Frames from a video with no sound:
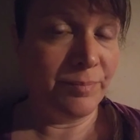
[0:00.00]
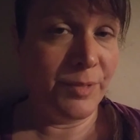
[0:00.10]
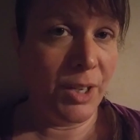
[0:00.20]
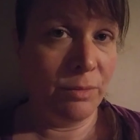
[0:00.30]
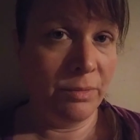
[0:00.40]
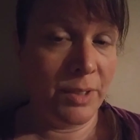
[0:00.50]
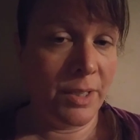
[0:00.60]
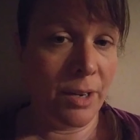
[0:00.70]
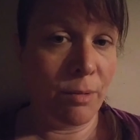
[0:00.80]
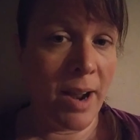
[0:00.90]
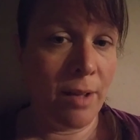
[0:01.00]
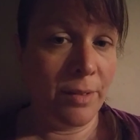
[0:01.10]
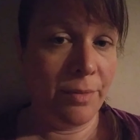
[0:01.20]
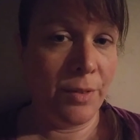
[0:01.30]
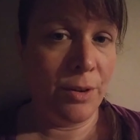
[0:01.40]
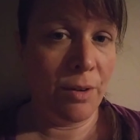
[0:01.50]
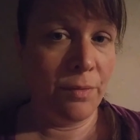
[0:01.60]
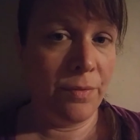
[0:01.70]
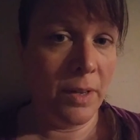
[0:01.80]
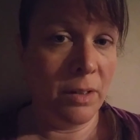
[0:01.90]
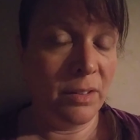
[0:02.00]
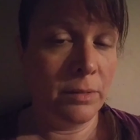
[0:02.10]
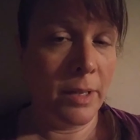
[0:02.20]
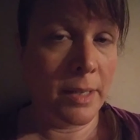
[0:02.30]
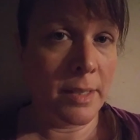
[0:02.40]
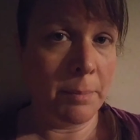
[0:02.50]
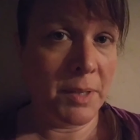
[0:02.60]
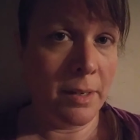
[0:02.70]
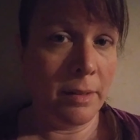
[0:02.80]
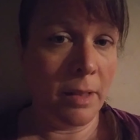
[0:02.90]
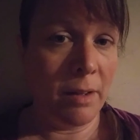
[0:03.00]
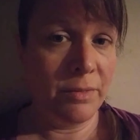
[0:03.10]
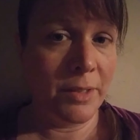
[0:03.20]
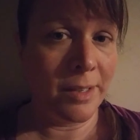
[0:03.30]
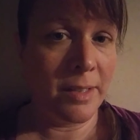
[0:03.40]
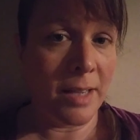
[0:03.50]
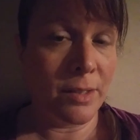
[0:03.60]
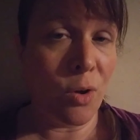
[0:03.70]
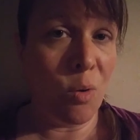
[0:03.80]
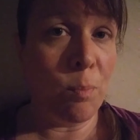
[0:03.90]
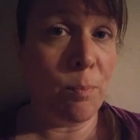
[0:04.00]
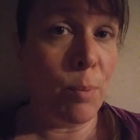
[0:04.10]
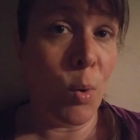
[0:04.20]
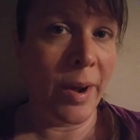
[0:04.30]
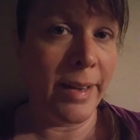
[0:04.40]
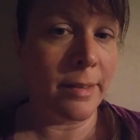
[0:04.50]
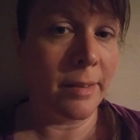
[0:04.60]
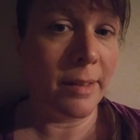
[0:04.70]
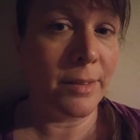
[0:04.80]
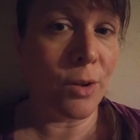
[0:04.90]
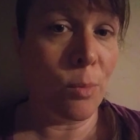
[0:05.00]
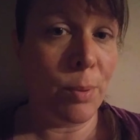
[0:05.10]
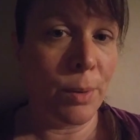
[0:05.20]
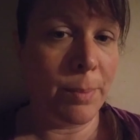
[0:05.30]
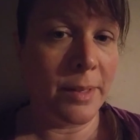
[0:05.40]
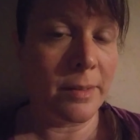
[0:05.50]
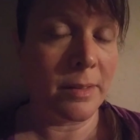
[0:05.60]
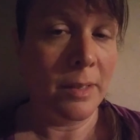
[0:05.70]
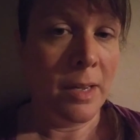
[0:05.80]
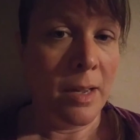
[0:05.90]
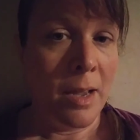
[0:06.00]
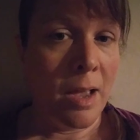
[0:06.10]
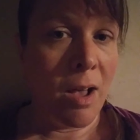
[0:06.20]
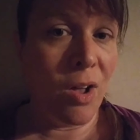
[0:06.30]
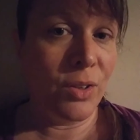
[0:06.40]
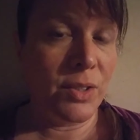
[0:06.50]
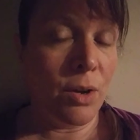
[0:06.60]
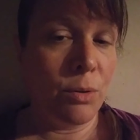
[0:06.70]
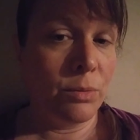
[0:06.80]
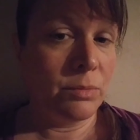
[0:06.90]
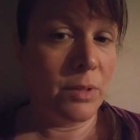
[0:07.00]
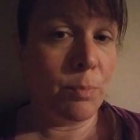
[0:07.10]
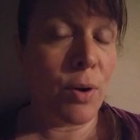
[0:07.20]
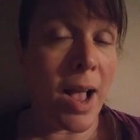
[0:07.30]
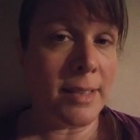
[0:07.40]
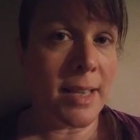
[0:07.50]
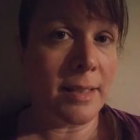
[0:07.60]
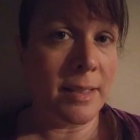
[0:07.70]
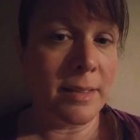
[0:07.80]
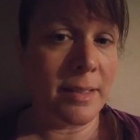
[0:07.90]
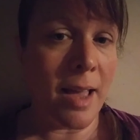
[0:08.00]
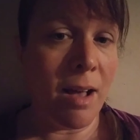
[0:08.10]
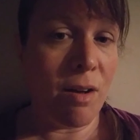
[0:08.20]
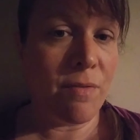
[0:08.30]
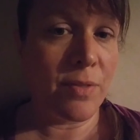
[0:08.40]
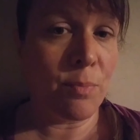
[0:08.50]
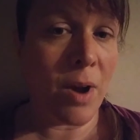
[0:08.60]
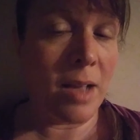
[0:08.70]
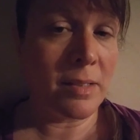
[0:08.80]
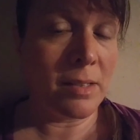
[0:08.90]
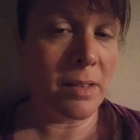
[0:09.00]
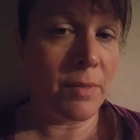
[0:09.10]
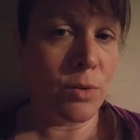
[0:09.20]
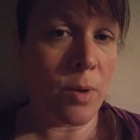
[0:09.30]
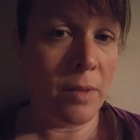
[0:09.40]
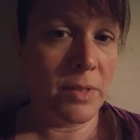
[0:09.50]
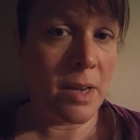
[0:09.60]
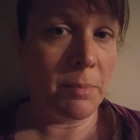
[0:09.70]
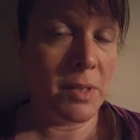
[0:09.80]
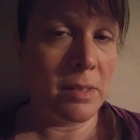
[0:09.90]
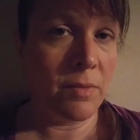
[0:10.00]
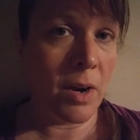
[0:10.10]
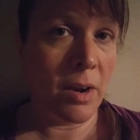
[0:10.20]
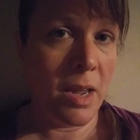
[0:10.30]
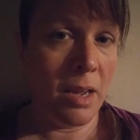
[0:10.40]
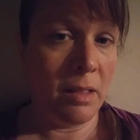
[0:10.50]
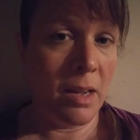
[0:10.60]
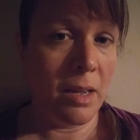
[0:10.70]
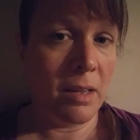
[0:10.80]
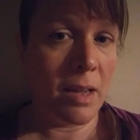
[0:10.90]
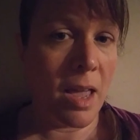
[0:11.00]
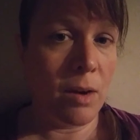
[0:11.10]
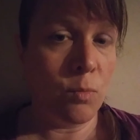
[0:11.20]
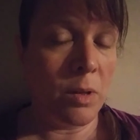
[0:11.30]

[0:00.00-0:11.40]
don't stick around if you don't feel accepted and loved, because that's the whole point. That's the whole purpose. Also, the process itself, the process of the 12 steps, is very healing and